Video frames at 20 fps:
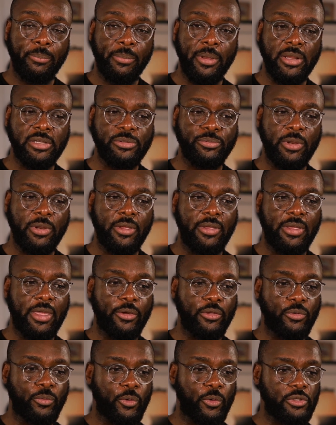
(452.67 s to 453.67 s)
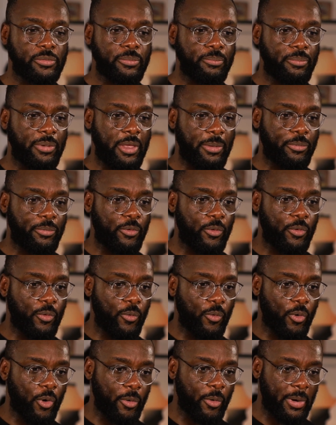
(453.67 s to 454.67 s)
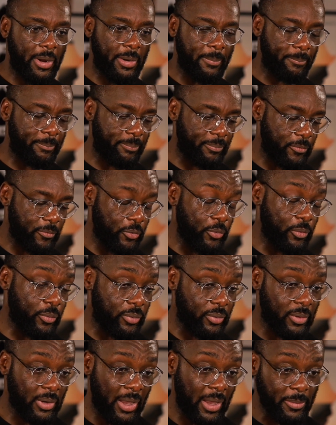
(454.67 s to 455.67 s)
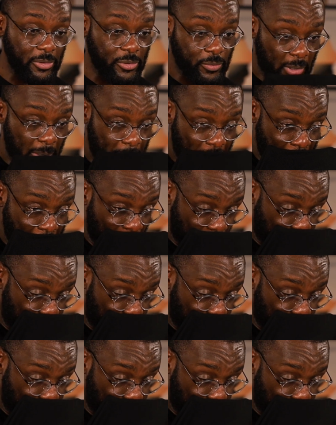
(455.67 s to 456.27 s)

but it's really geared towards people who are, I'm sweating my